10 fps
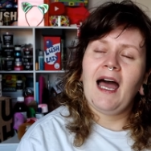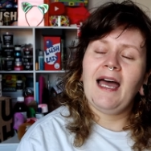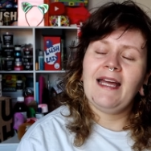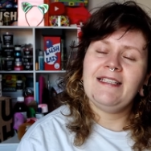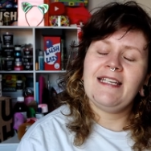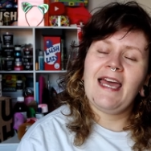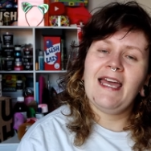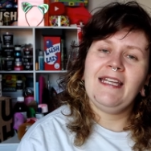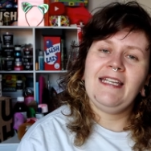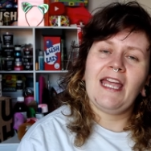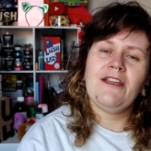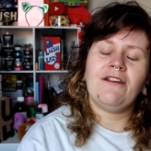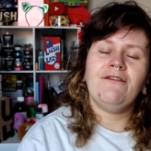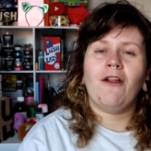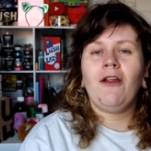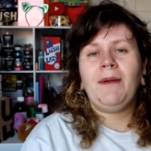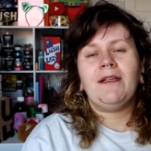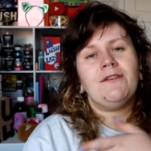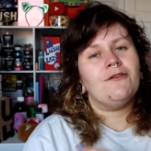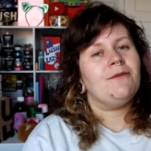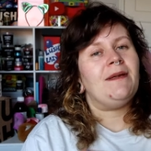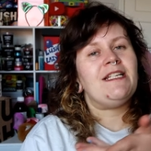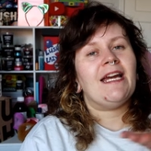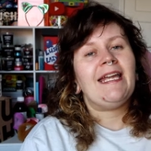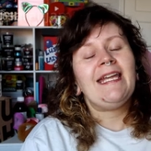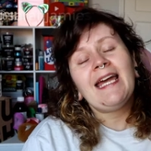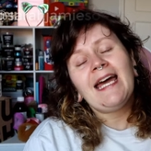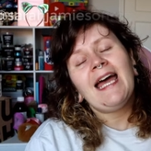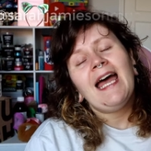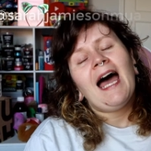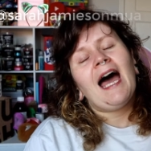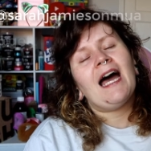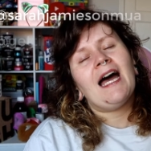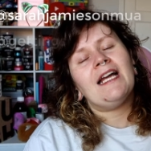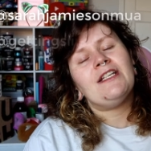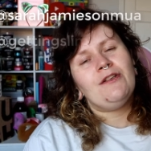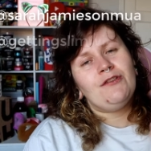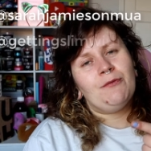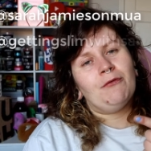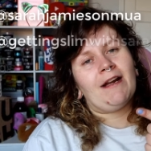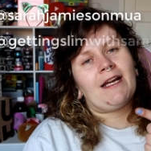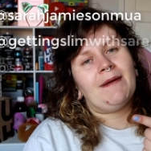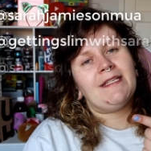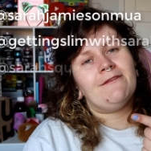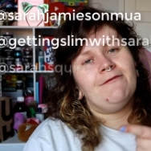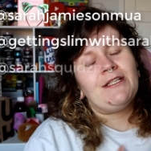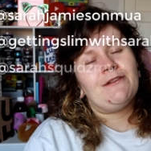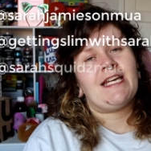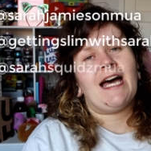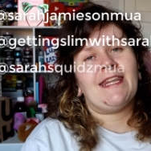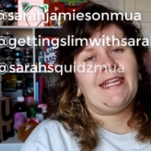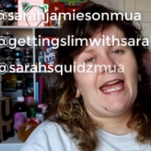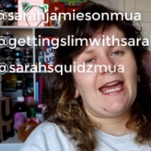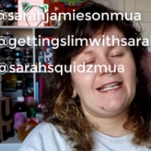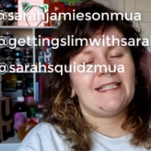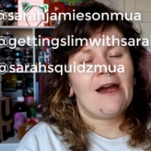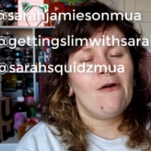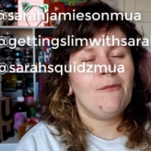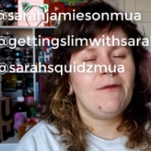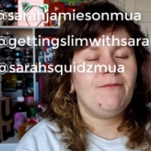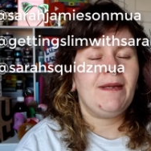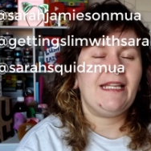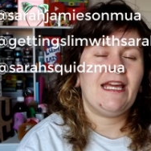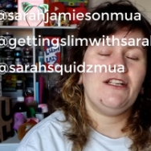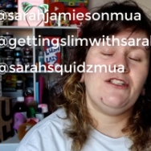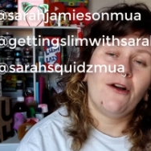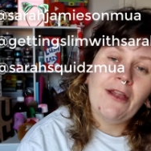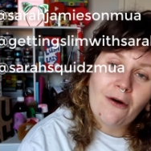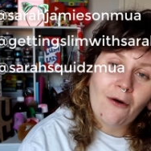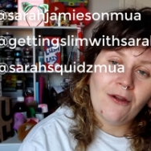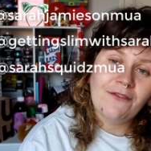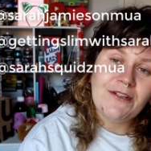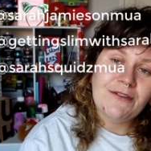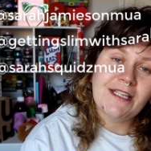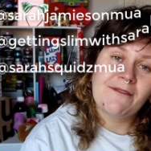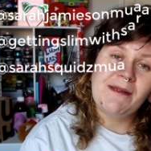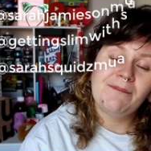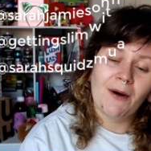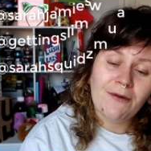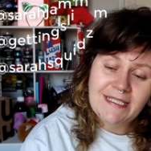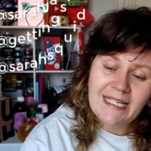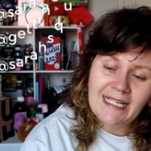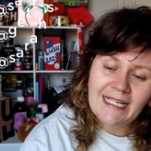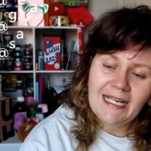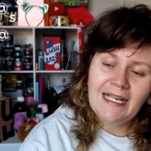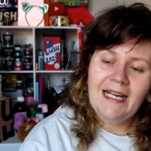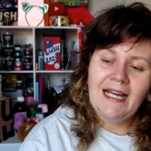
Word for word: And uh, yeah, you can follow me on social media here and YouTube will recommend some videos at the end. I hope you've been enjoying all the videos I've been posting.